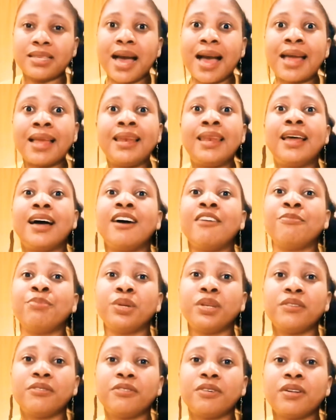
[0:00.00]
I love
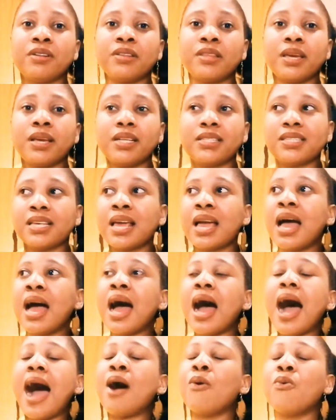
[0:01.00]
beautiful things.
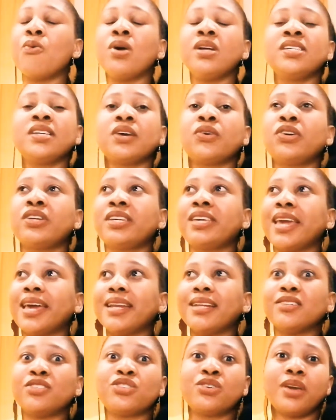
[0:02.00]
I wish I could get
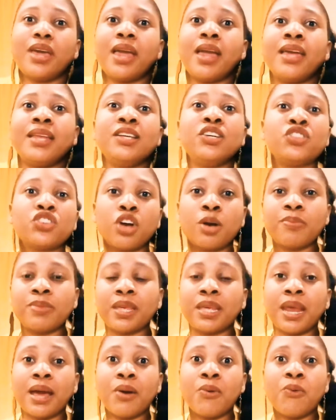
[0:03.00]
into any shop
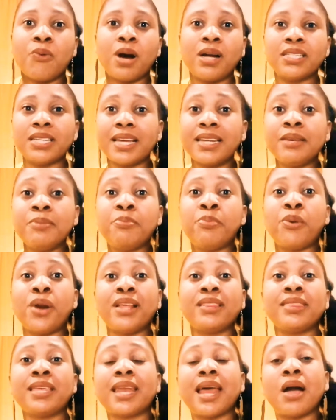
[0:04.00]
that I want, any
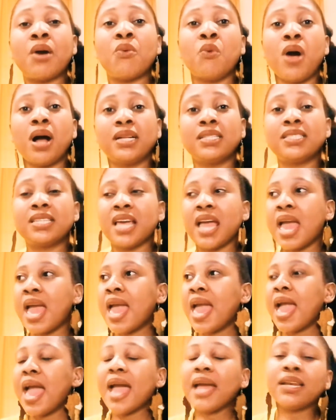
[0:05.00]
brand that I want,
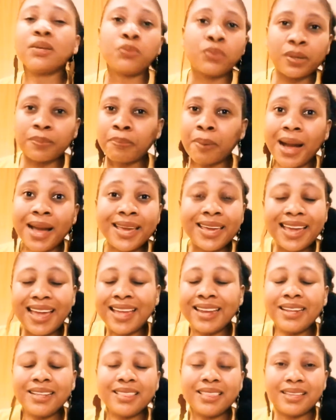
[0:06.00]
and buy
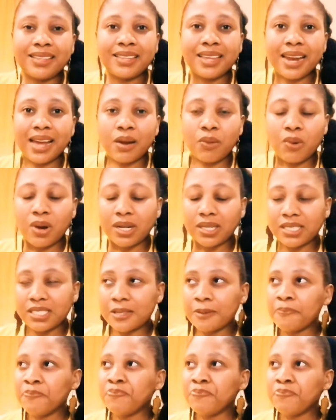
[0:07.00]
anything that I want.